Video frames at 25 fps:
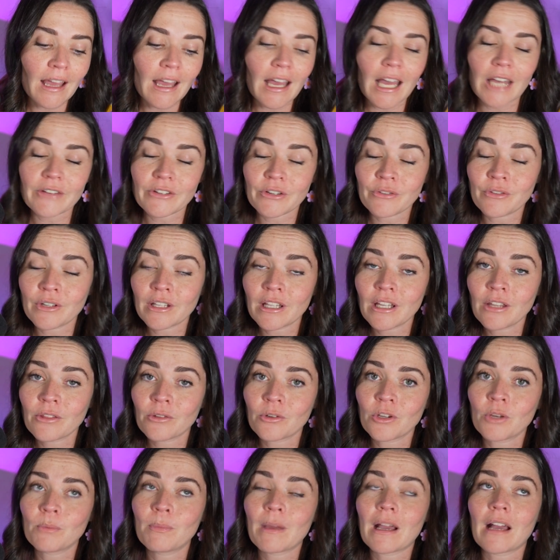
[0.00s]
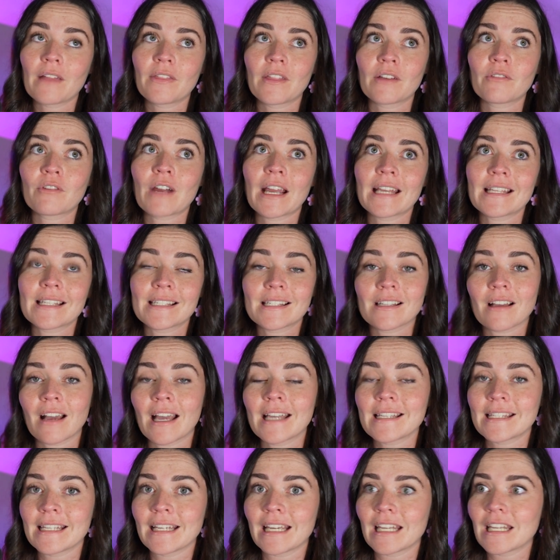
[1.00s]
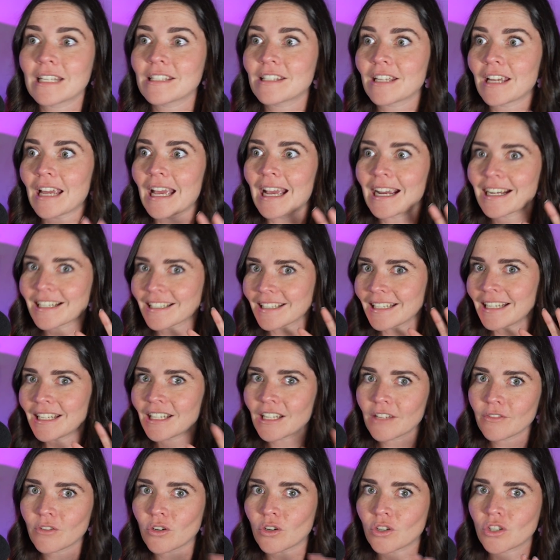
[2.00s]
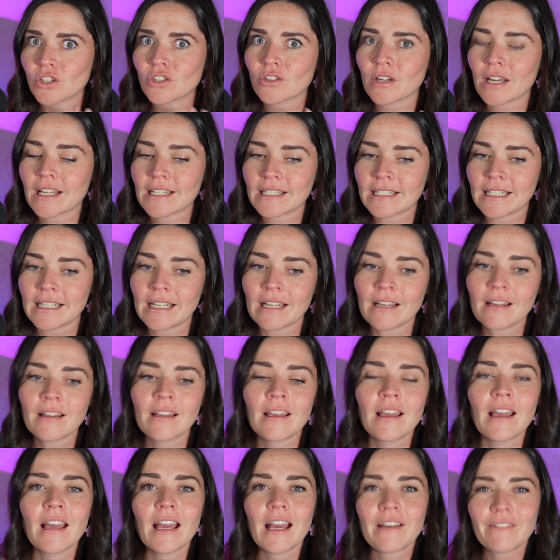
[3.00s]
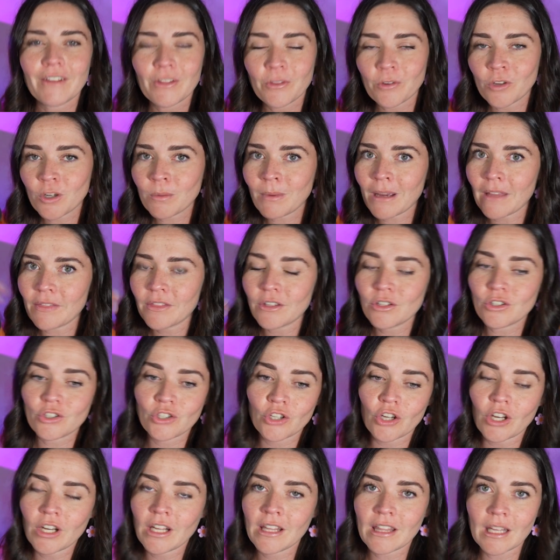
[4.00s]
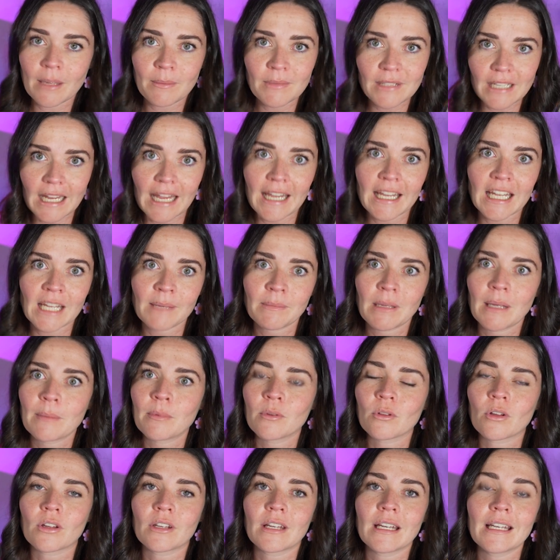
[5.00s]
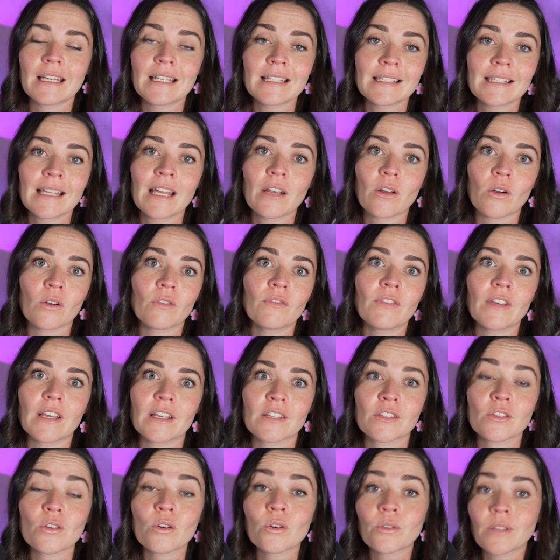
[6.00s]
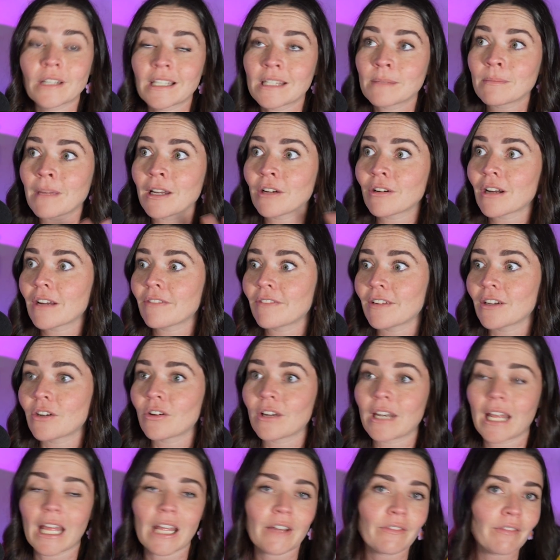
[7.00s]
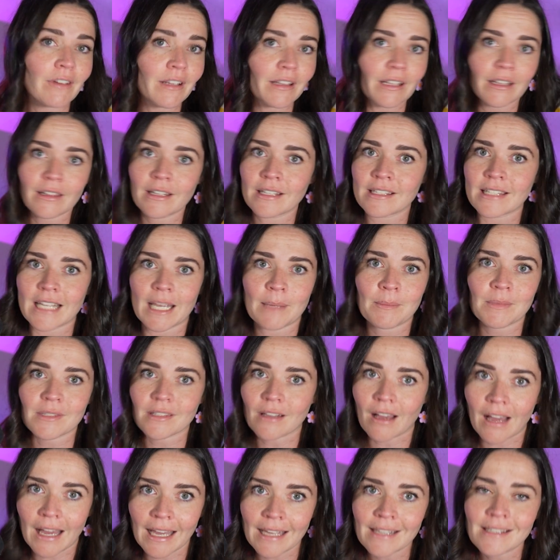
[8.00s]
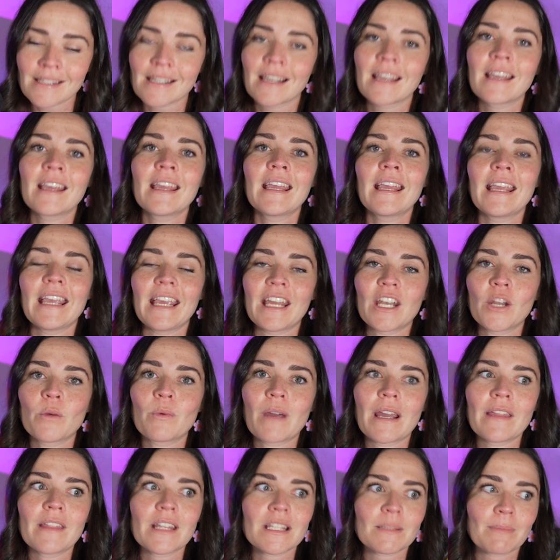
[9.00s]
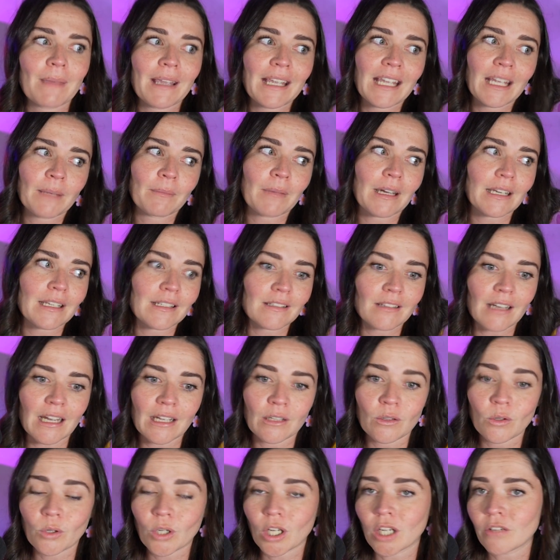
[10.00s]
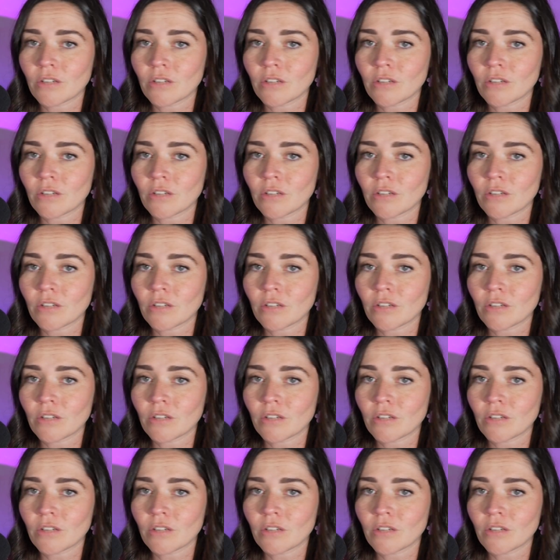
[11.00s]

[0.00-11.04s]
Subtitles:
Have I really thought about the right sizing? And is there actually enough contrast here? Have I thought about the journey that I'm taking people on, and is that obvious, or is my graphic got everything the same size in a way that's making my design look